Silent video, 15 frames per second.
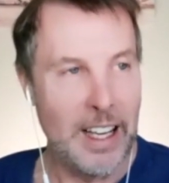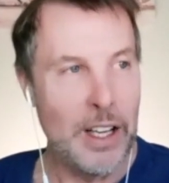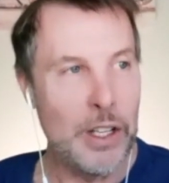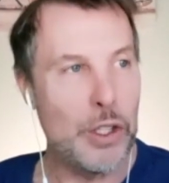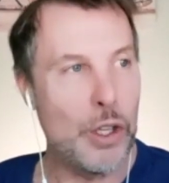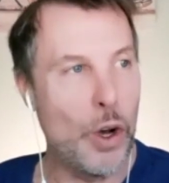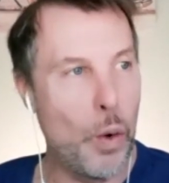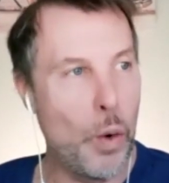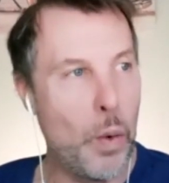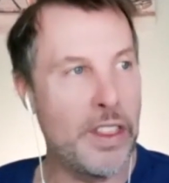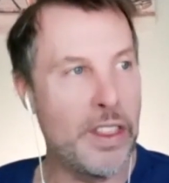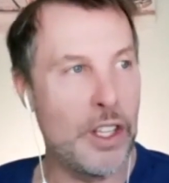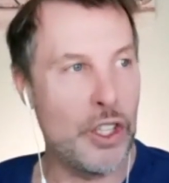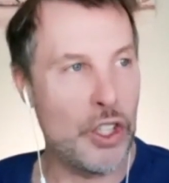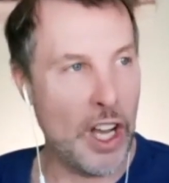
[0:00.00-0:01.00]
so what
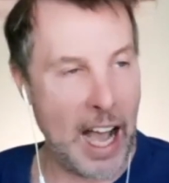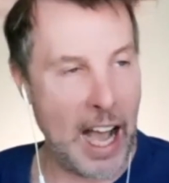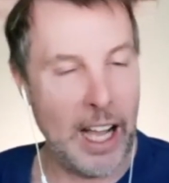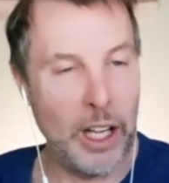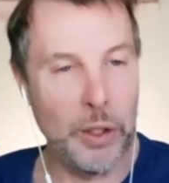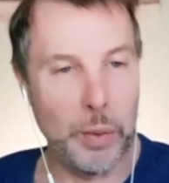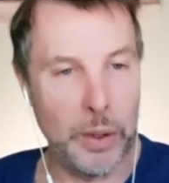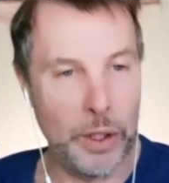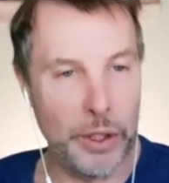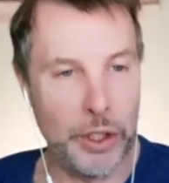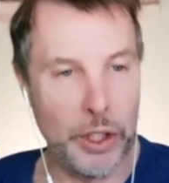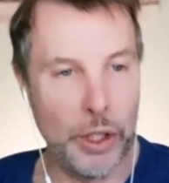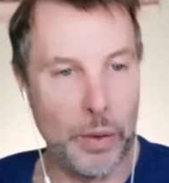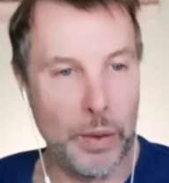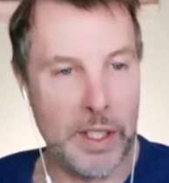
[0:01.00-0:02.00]
the child will
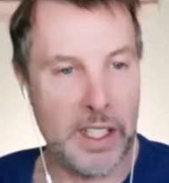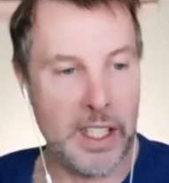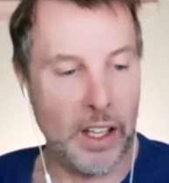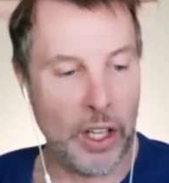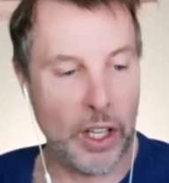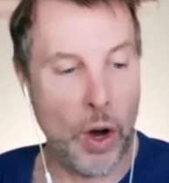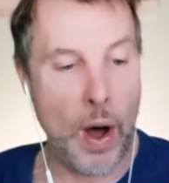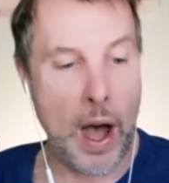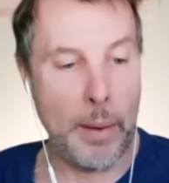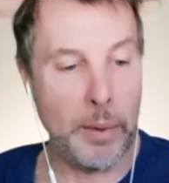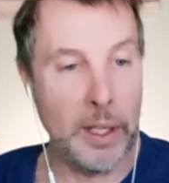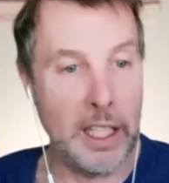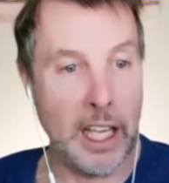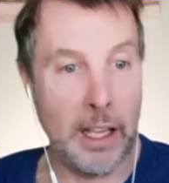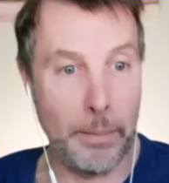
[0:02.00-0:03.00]
do is they'll go, I'm going
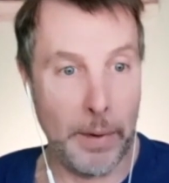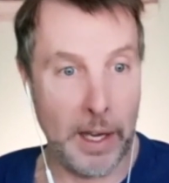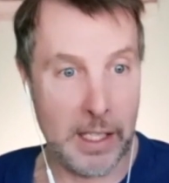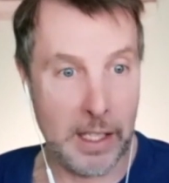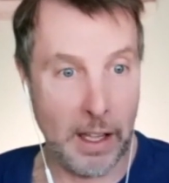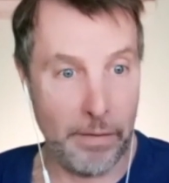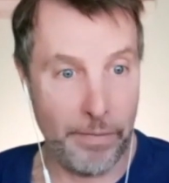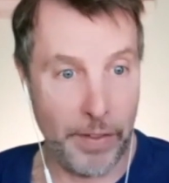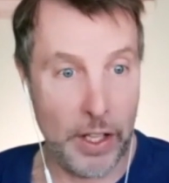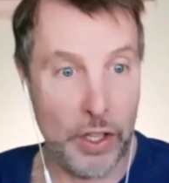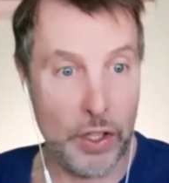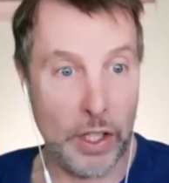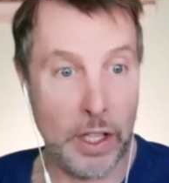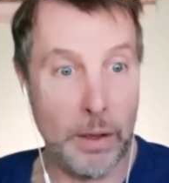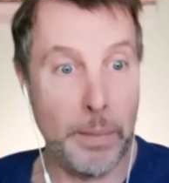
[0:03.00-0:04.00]
to keep myself
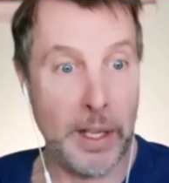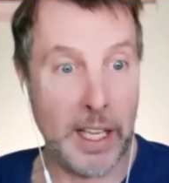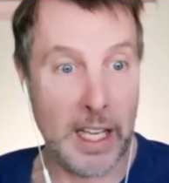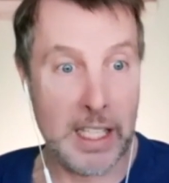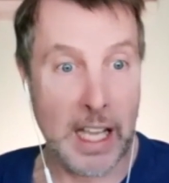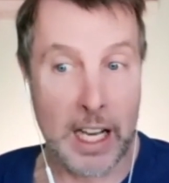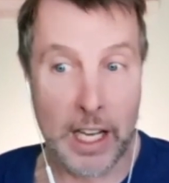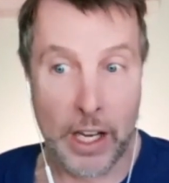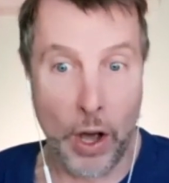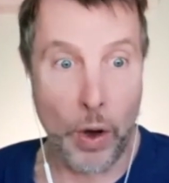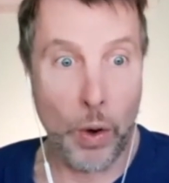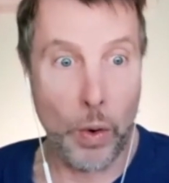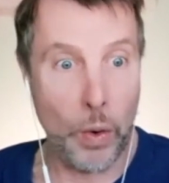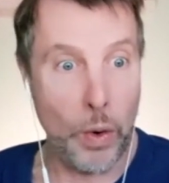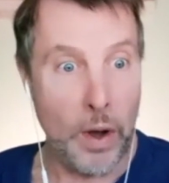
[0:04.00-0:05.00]
vigilant because I
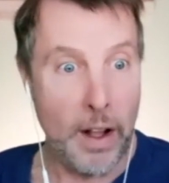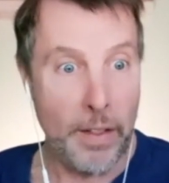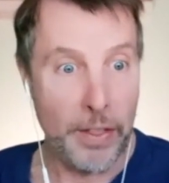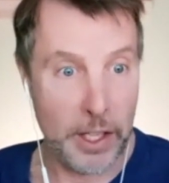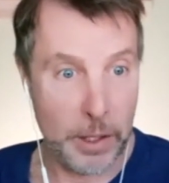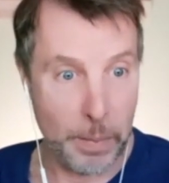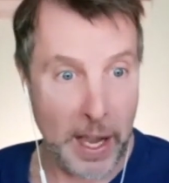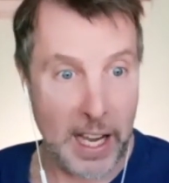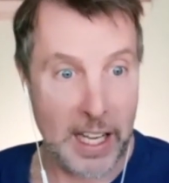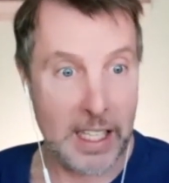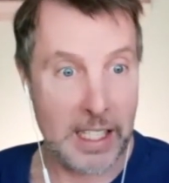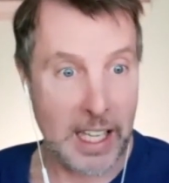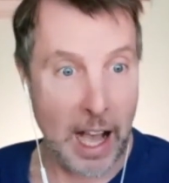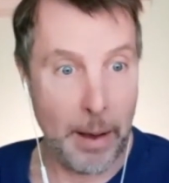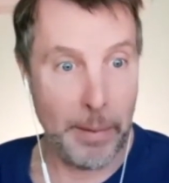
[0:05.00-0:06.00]
know this pain
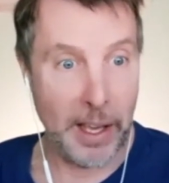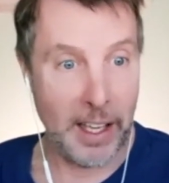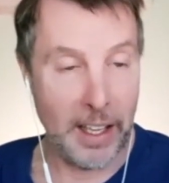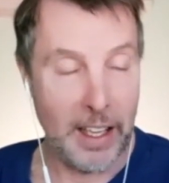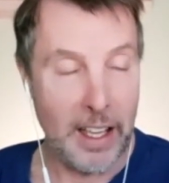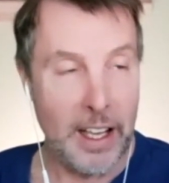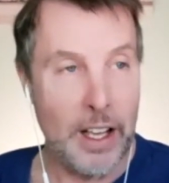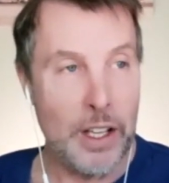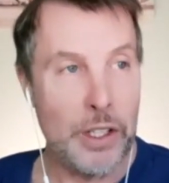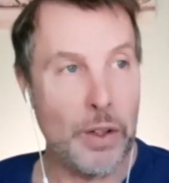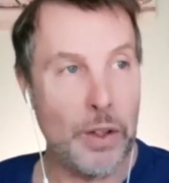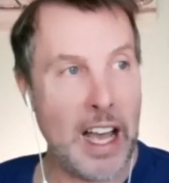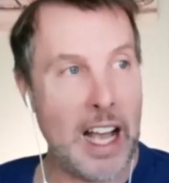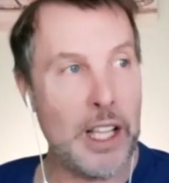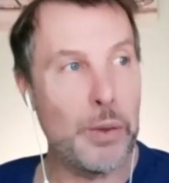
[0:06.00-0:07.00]
is coming. So
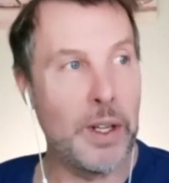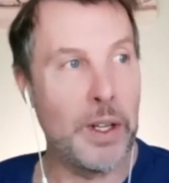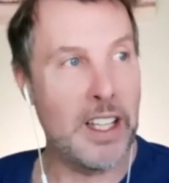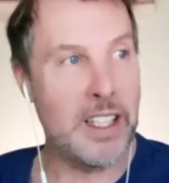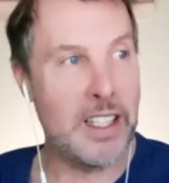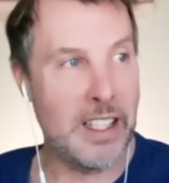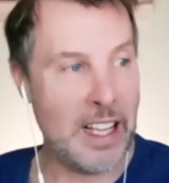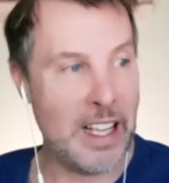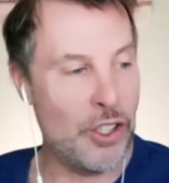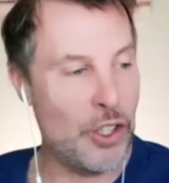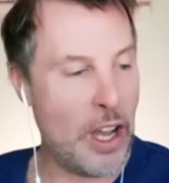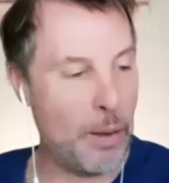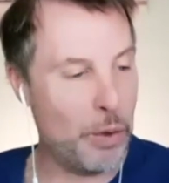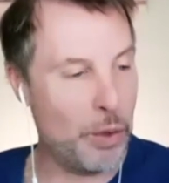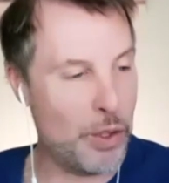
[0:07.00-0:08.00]
that's when it's that's
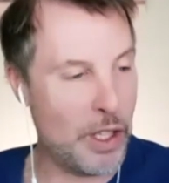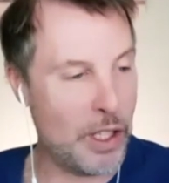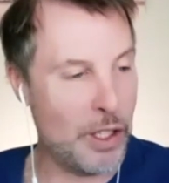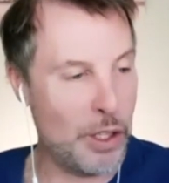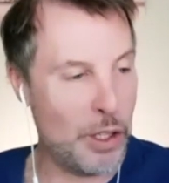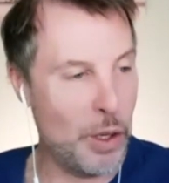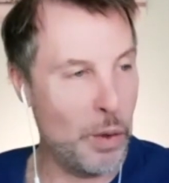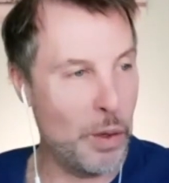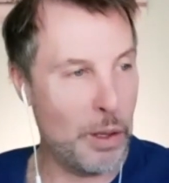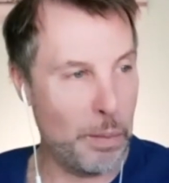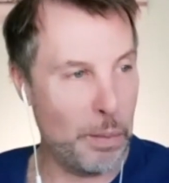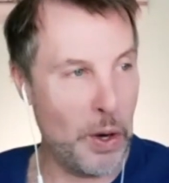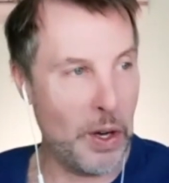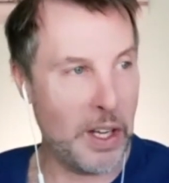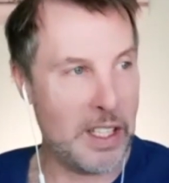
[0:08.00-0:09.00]
chapter 62 in the
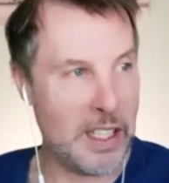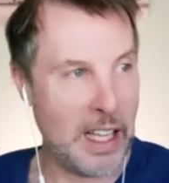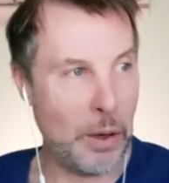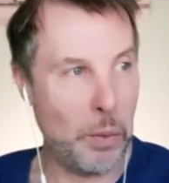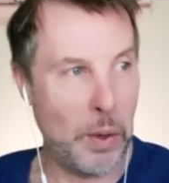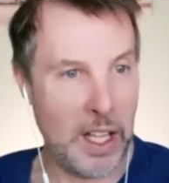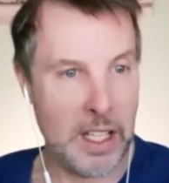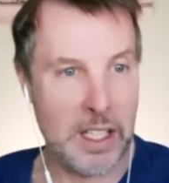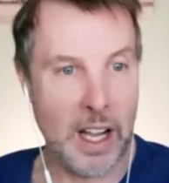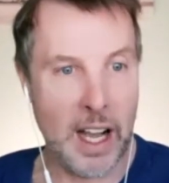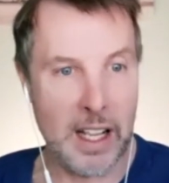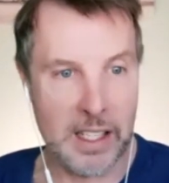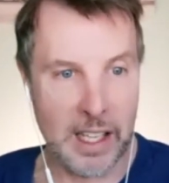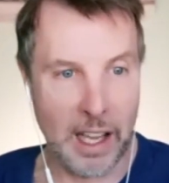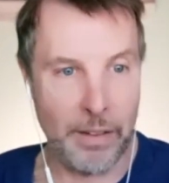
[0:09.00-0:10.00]
book is like when it's
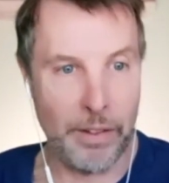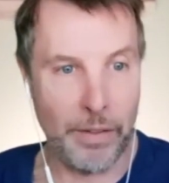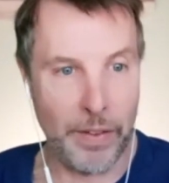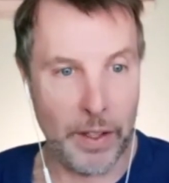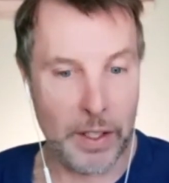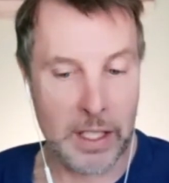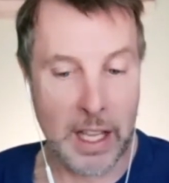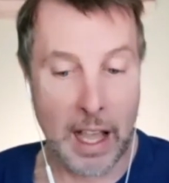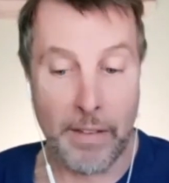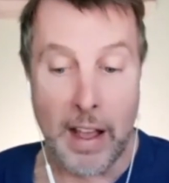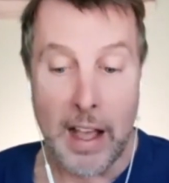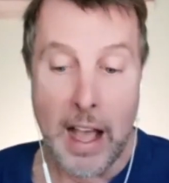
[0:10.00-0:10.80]
not safe to feel safe.